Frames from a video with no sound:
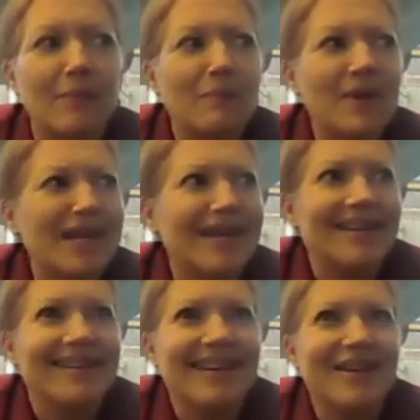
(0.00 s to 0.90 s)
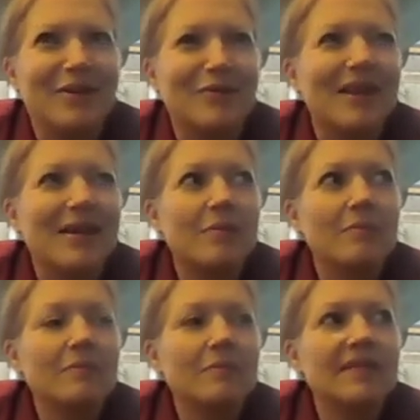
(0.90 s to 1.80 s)
being, you know, like
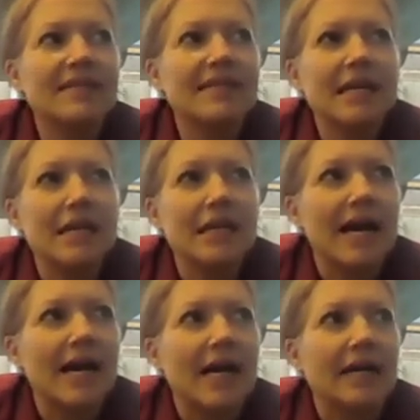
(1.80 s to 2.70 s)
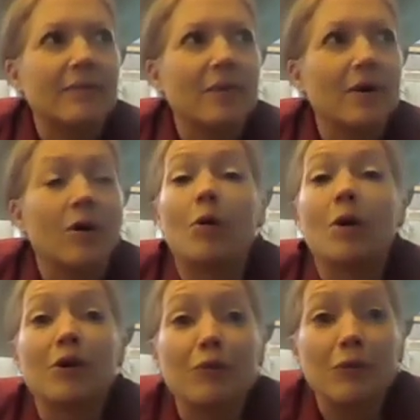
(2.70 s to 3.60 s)
seeing that, or
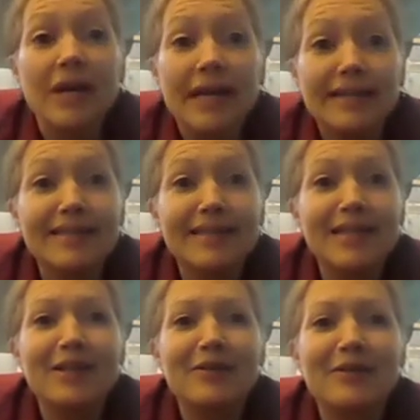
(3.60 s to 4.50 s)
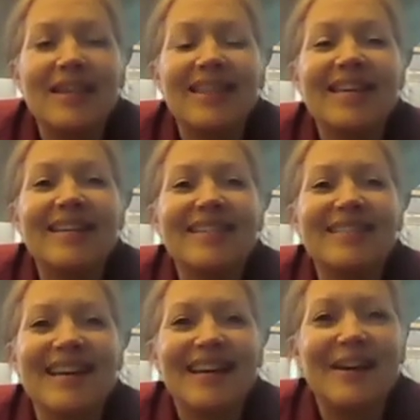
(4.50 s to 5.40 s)
Grease, you know, like things
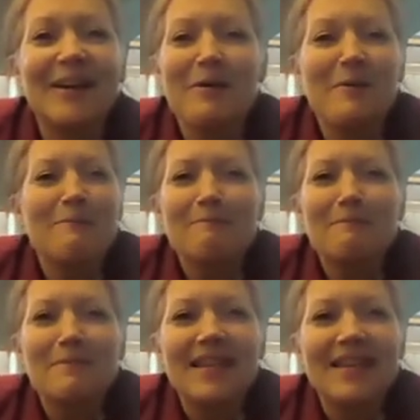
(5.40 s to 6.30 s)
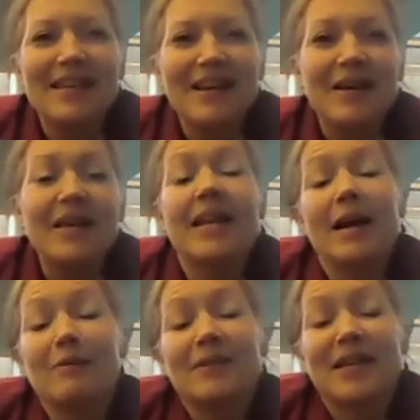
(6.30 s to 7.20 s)
like. And
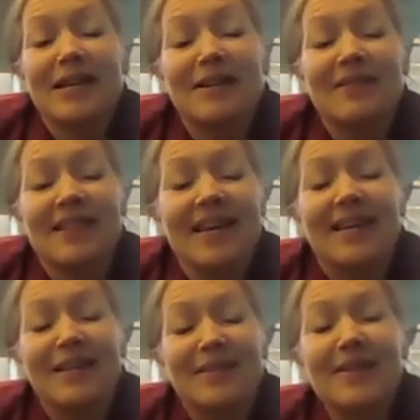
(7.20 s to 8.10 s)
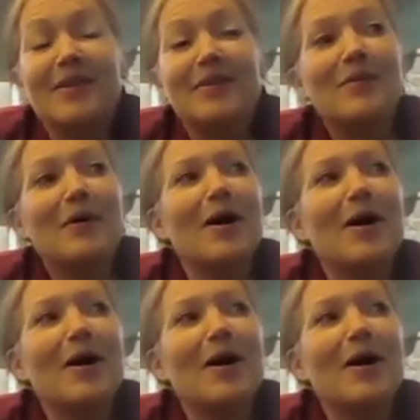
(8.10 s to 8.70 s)
I was a kid in the 80s too.